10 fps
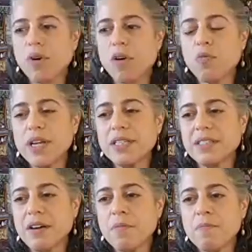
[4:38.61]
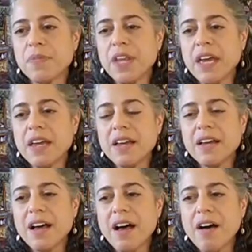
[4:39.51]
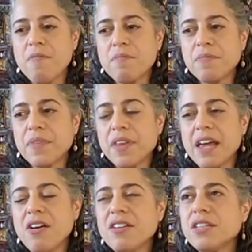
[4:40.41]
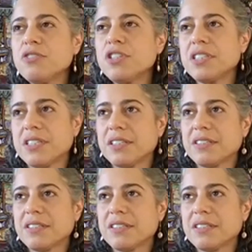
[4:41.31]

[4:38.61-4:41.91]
of wisdom um, and also just,